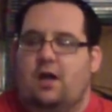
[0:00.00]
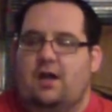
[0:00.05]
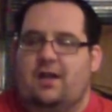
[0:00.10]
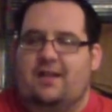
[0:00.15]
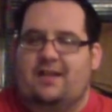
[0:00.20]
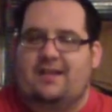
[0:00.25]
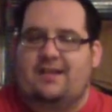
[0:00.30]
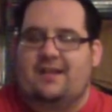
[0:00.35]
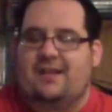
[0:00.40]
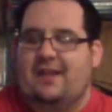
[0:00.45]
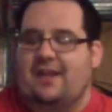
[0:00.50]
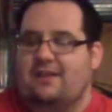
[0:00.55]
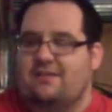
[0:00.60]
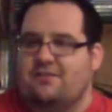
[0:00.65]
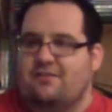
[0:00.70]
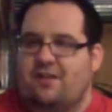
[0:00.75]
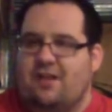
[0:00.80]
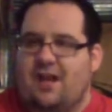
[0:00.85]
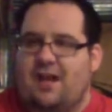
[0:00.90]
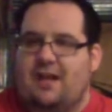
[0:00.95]
he did against
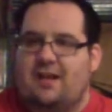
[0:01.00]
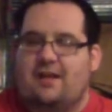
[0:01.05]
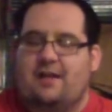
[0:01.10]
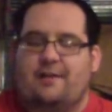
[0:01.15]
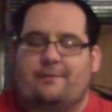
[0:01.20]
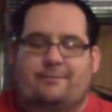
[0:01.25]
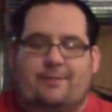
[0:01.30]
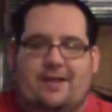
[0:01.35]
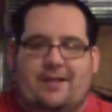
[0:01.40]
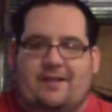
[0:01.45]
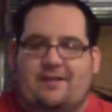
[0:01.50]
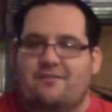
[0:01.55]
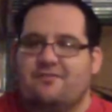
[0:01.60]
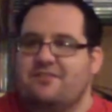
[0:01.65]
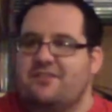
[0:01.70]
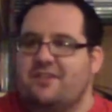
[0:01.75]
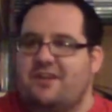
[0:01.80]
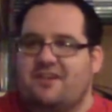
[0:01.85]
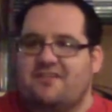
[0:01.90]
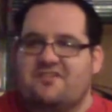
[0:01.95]
Okada, by
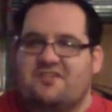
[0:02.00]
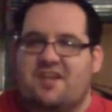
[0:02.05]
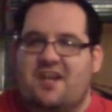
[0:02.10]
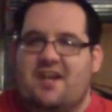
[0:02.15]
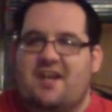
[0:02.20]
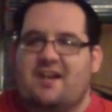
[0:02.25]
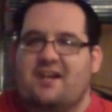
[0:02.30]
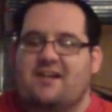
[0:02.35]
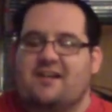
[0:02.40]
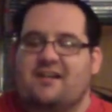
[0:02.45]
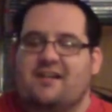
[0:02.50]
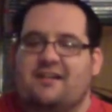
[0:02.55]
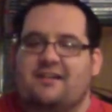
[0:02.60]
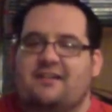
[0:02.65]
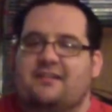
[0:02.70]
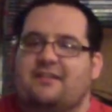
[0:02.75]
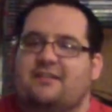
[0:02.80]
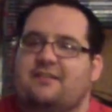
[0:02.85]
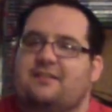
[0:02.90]
using a chair and